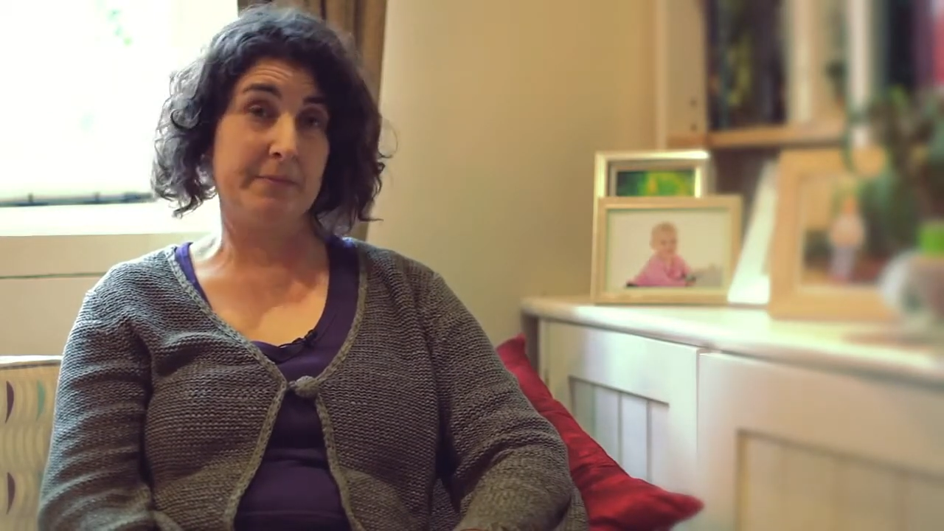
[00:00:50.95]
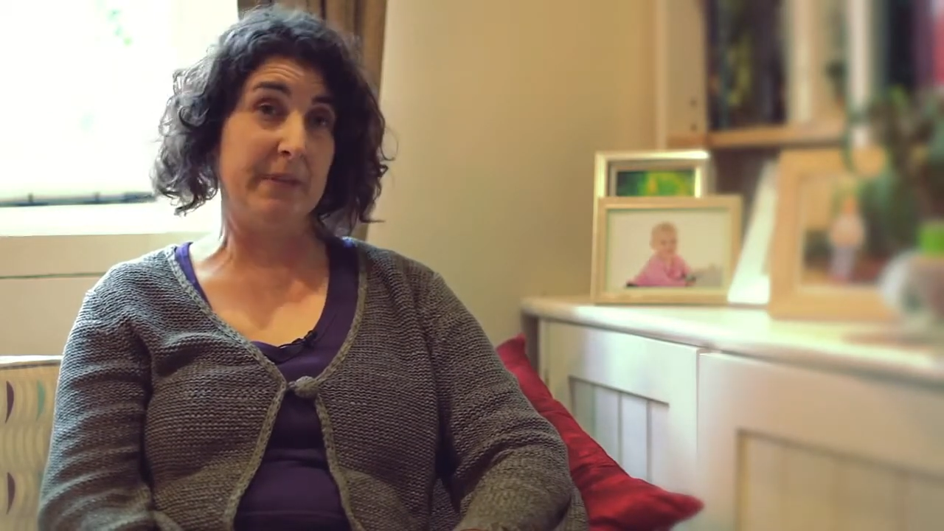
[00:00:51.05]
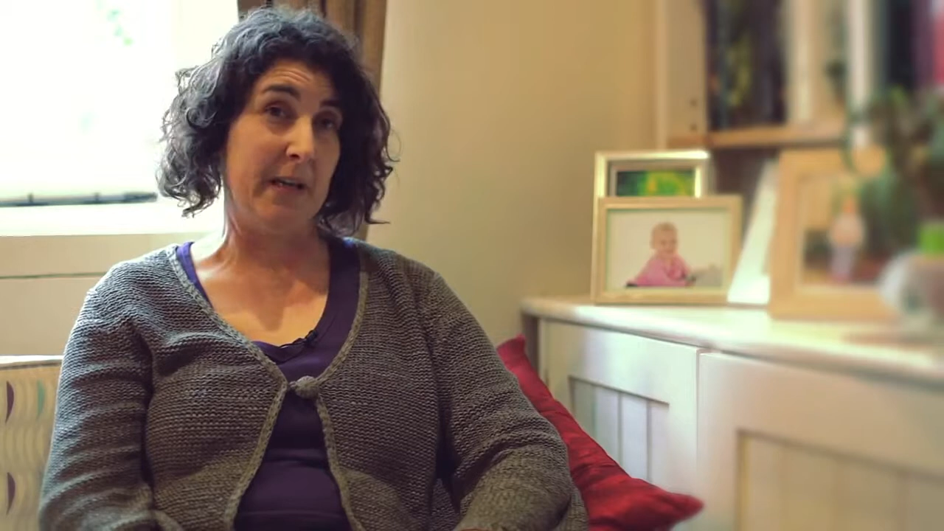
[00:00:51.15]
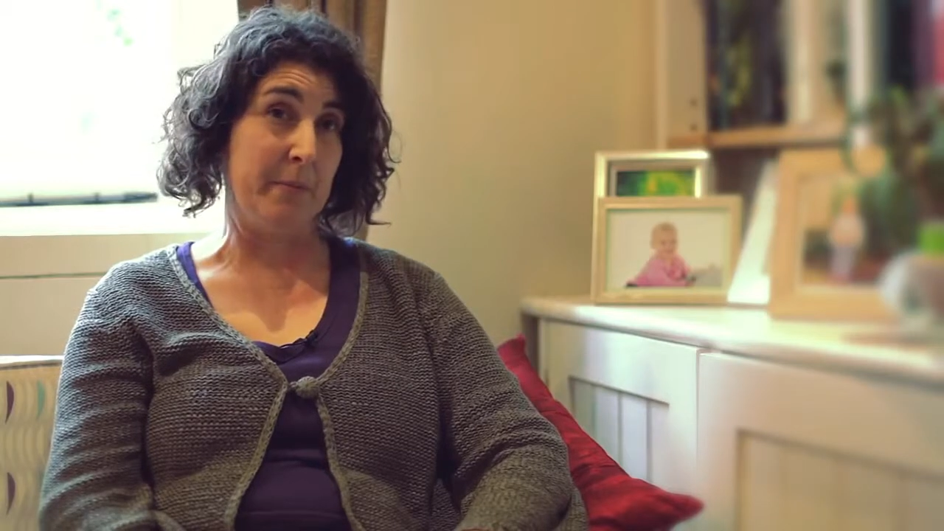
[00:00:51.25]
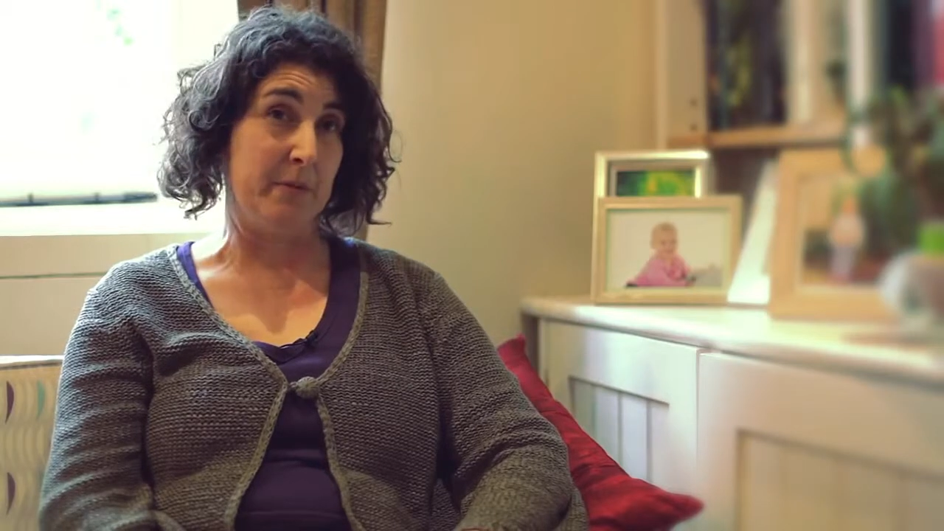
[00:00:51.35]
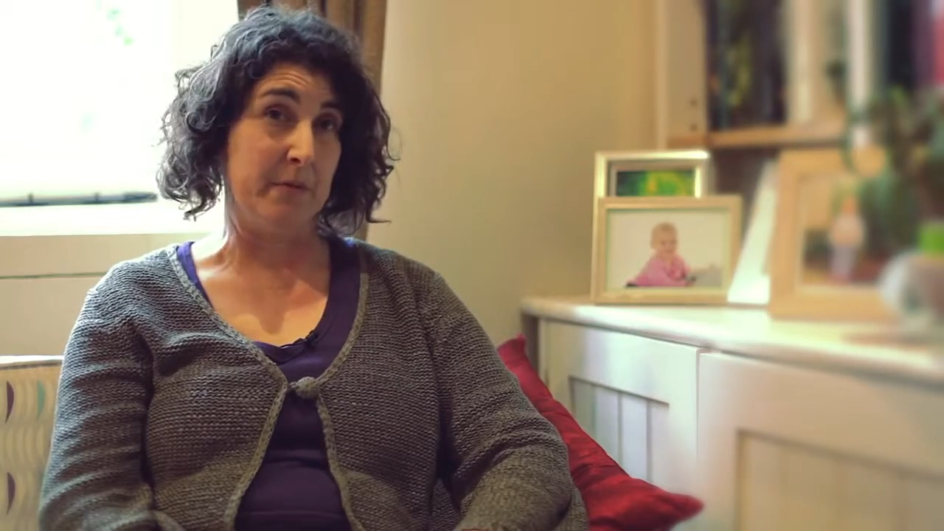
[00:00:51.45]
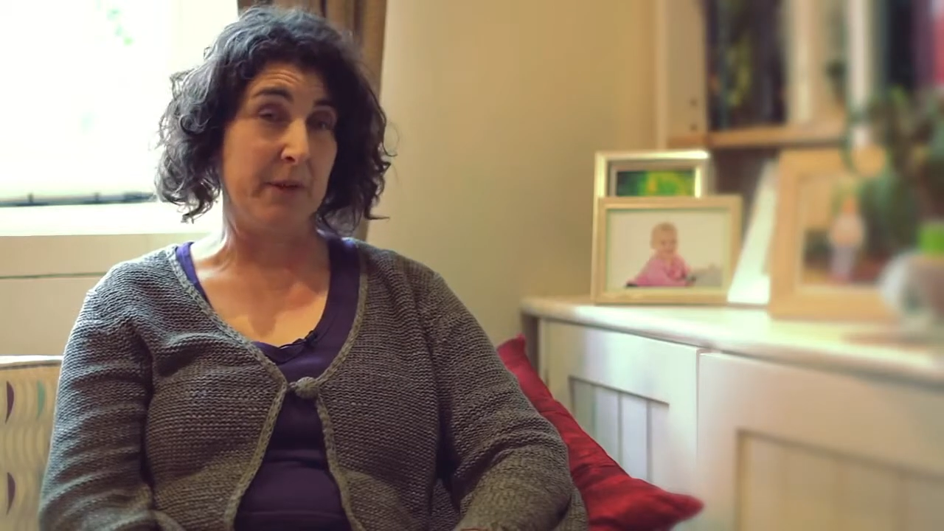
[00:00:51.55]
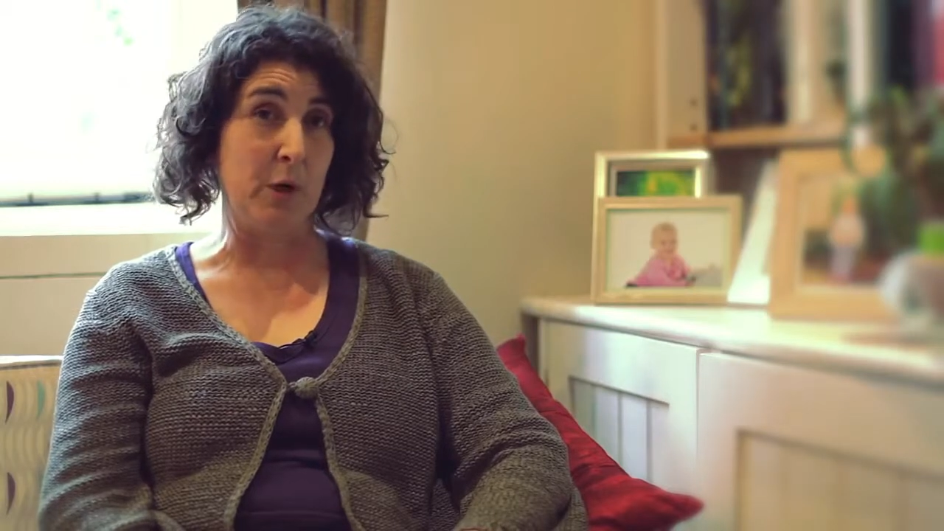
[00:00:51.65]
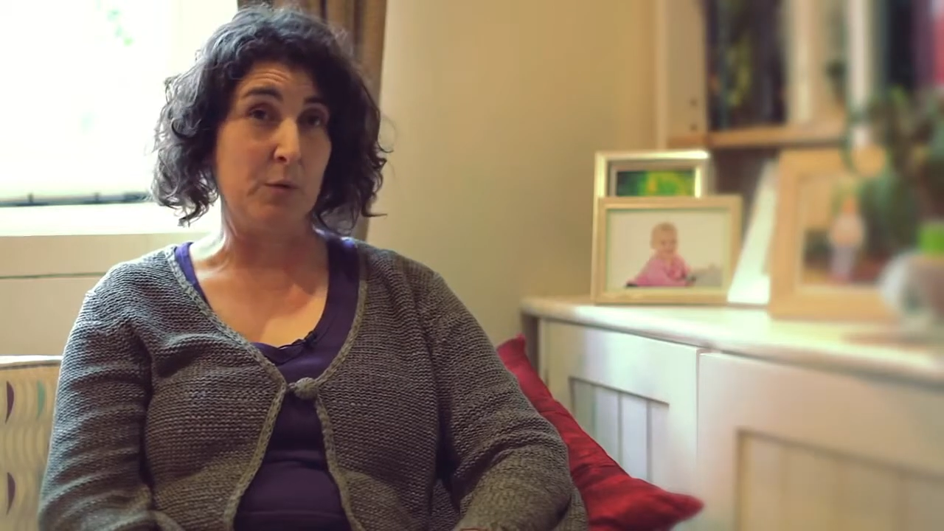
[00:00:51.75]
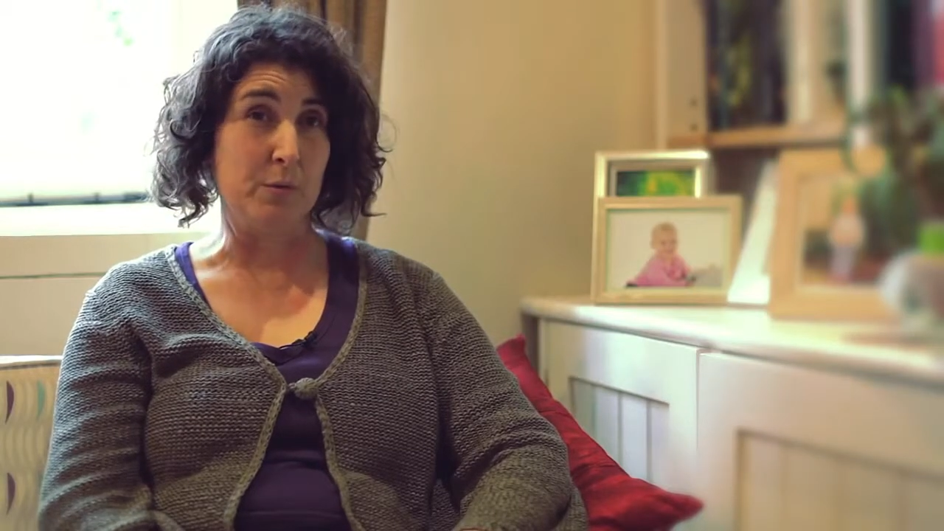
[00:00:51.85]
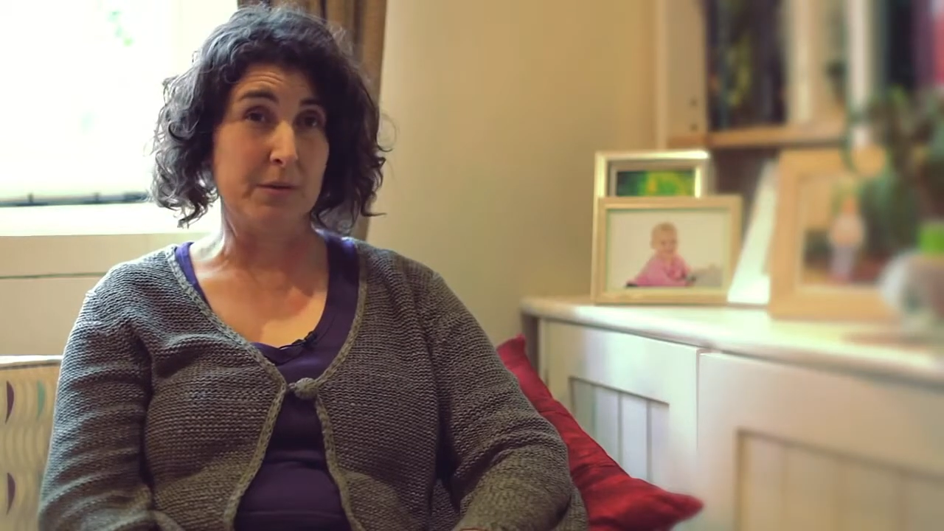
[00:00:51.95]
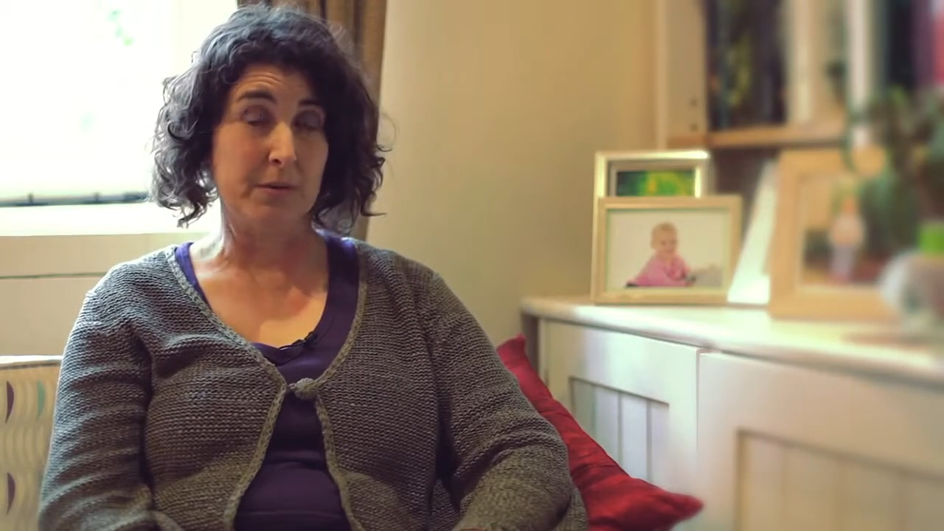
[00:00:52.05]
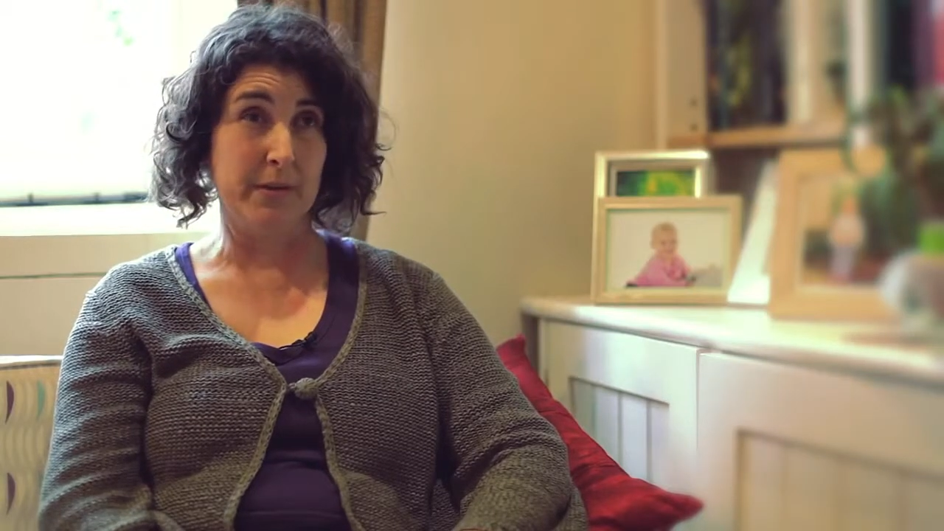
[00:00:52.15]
came ill with a cold